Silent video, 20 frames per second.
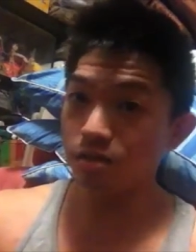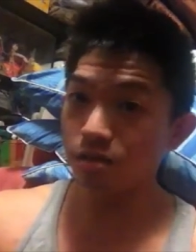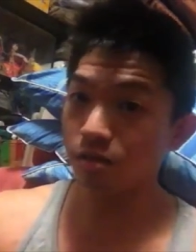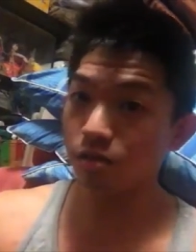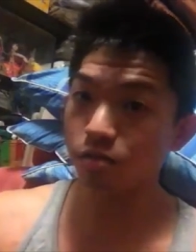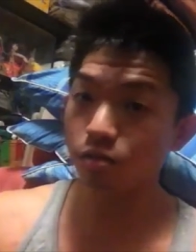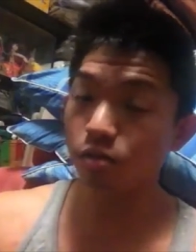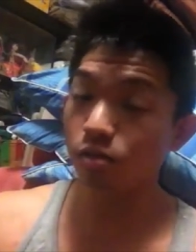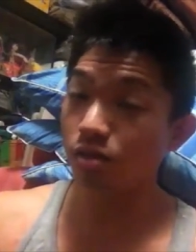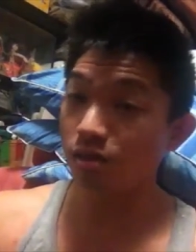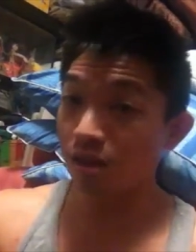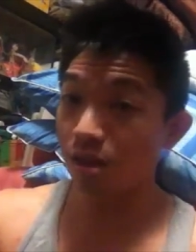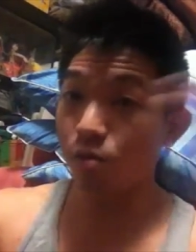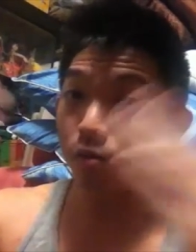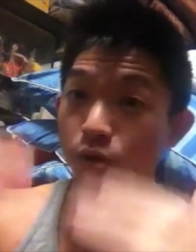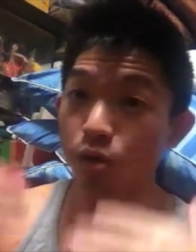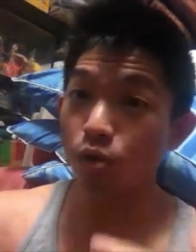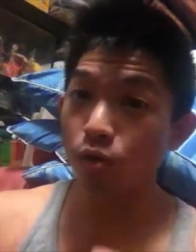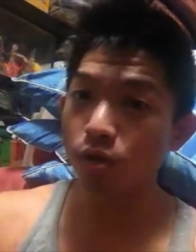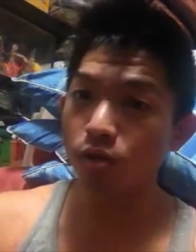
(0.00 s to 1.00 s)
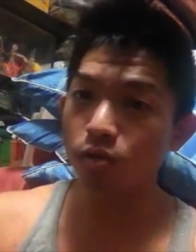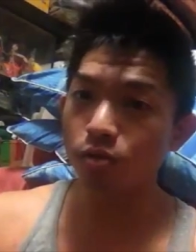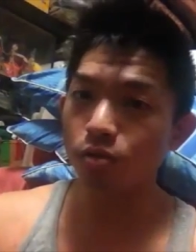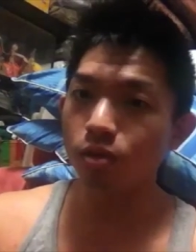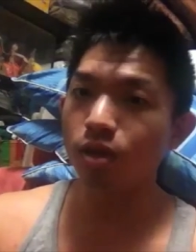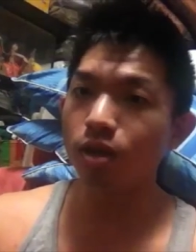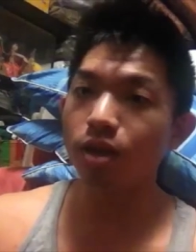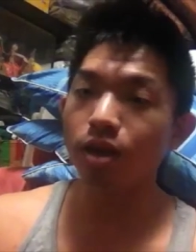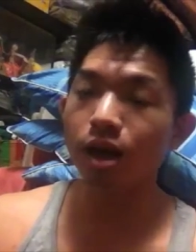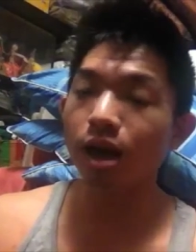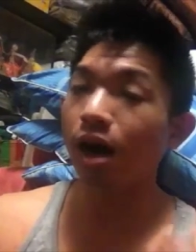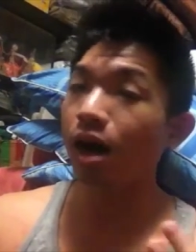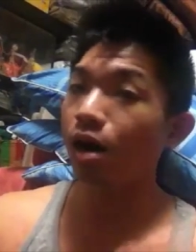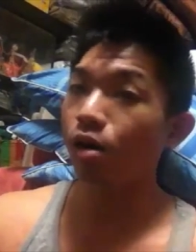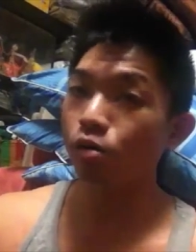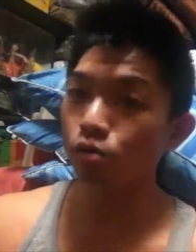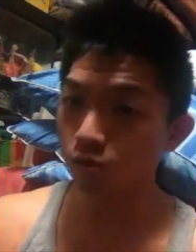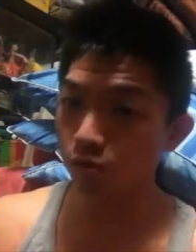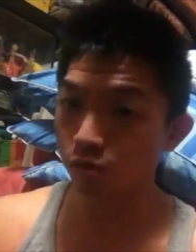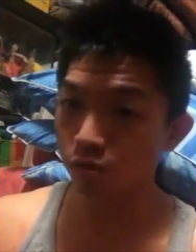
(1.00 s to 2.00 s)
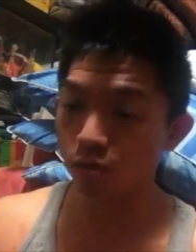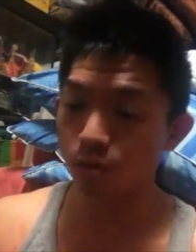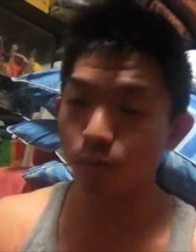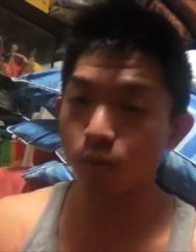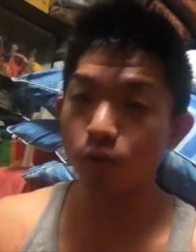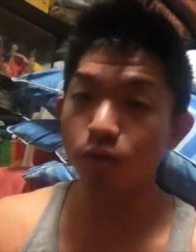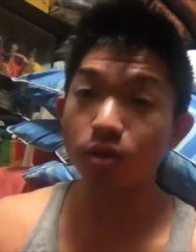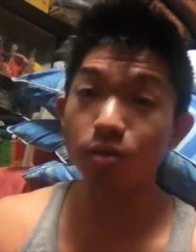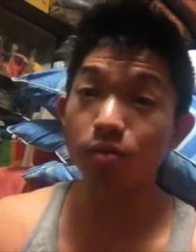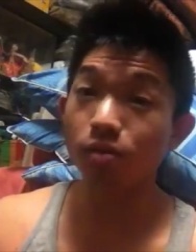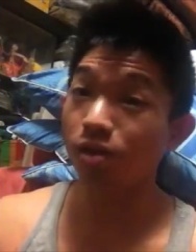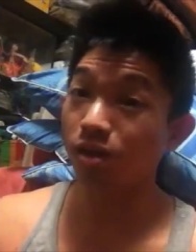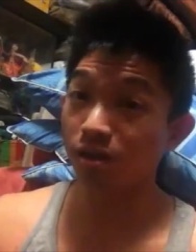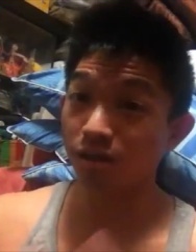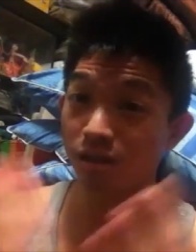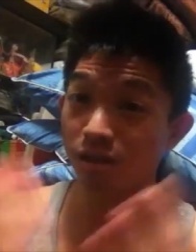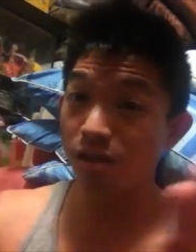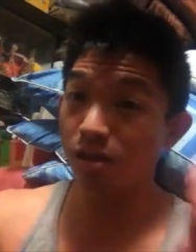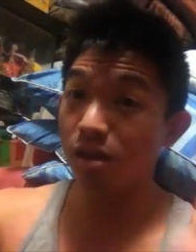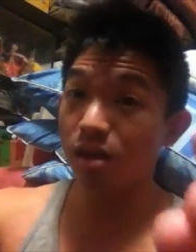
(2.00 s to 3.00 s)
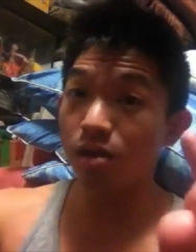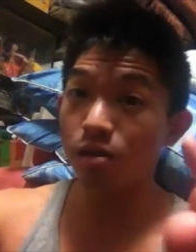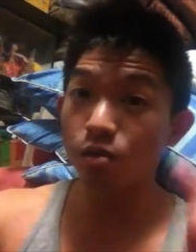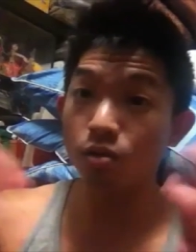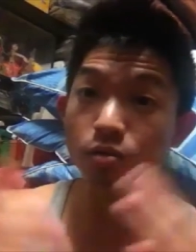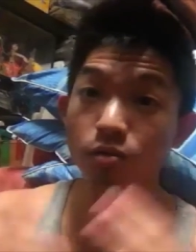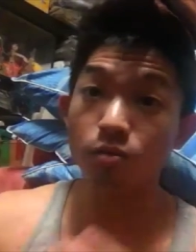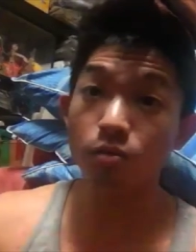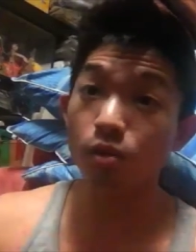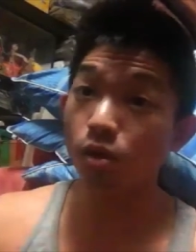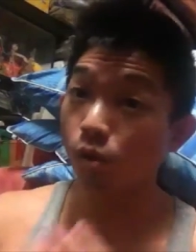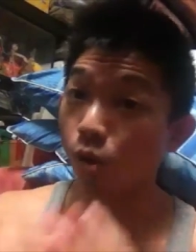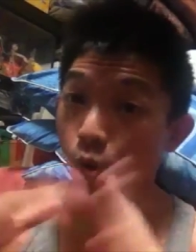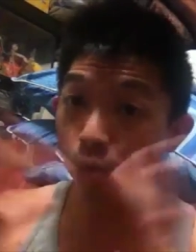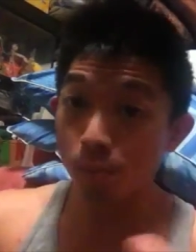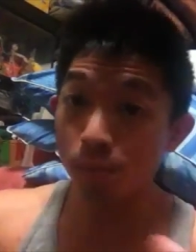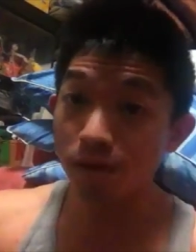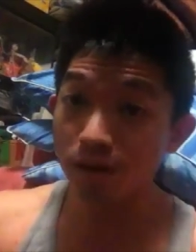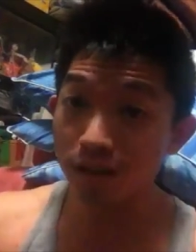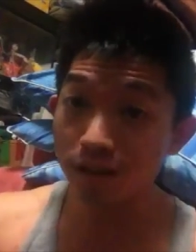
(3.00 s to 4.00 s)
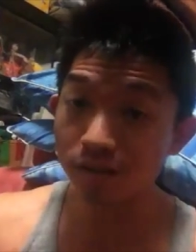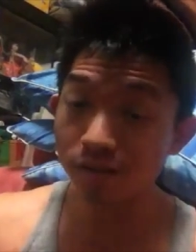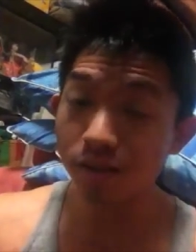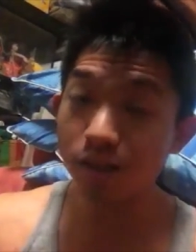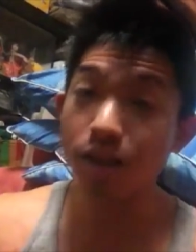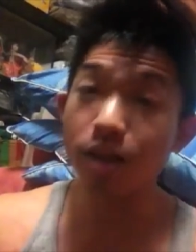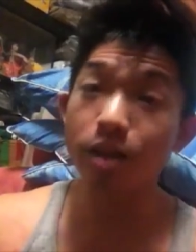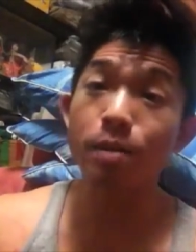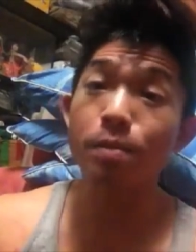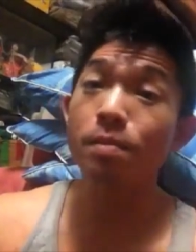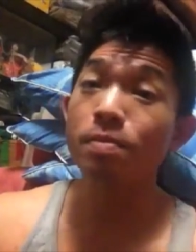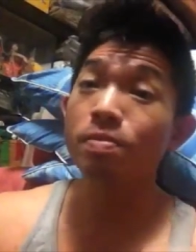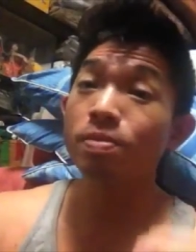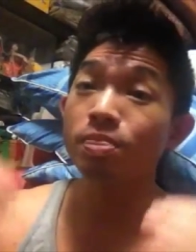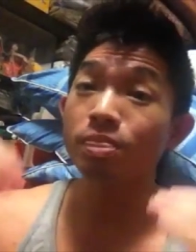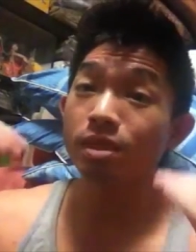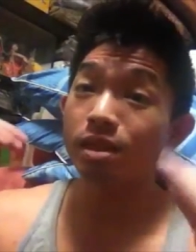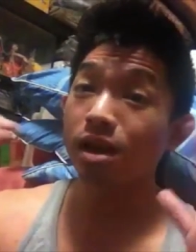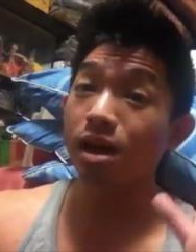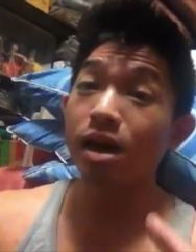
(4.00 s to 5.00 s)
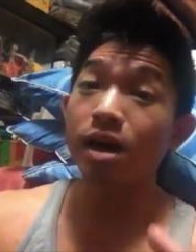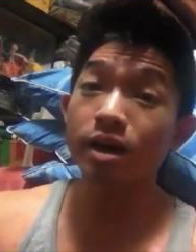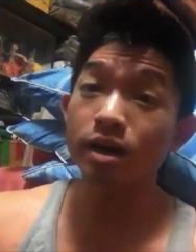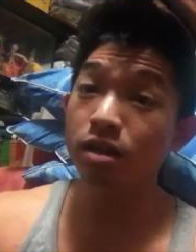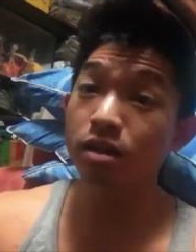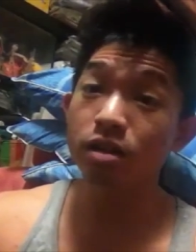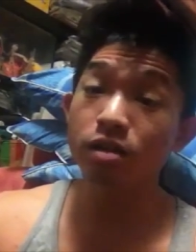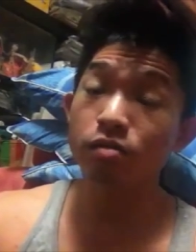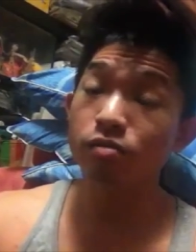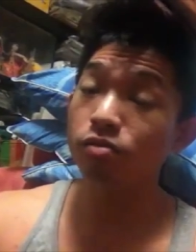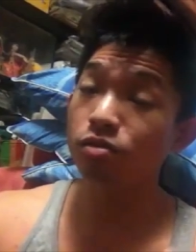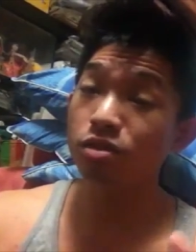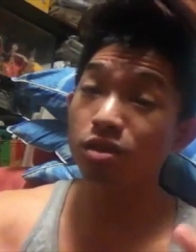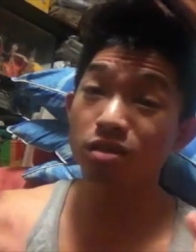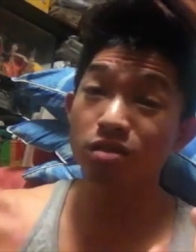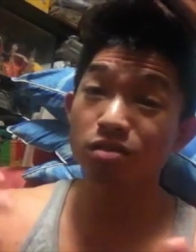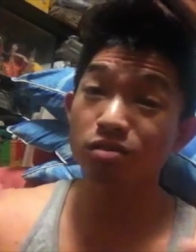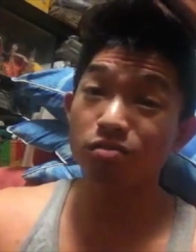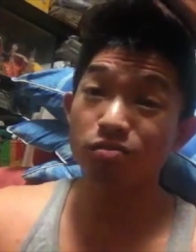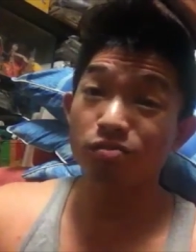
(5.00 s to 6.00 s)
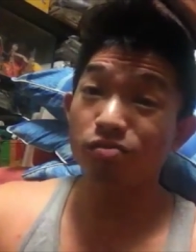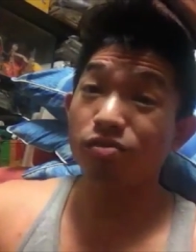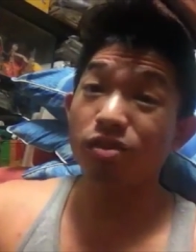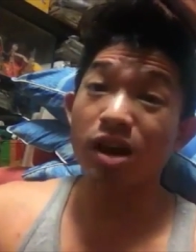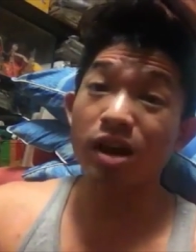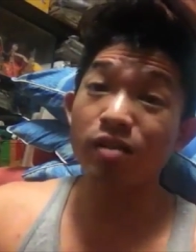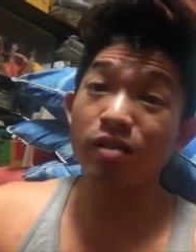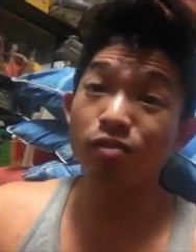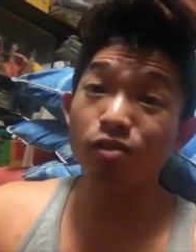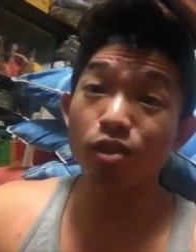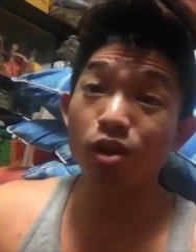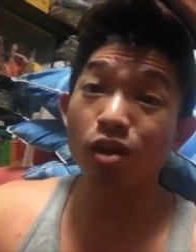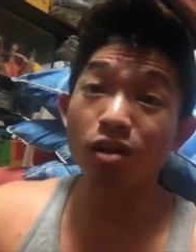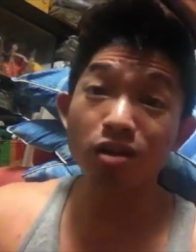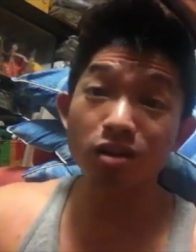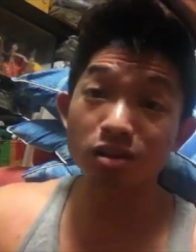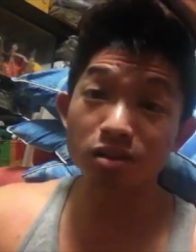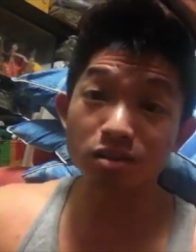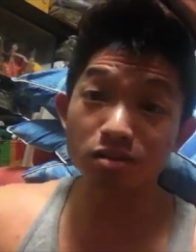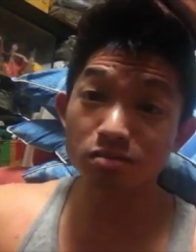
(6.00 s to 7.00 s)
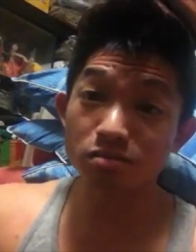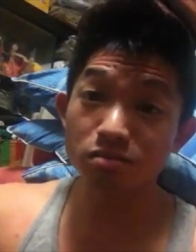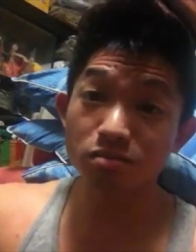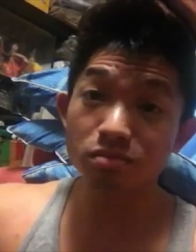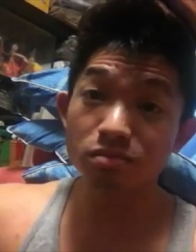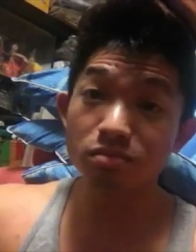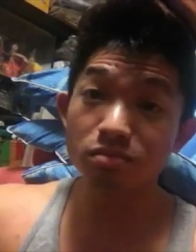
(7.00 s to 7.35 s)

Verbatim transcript: just now we go into the how do you support them I'll openly say I give just five dollars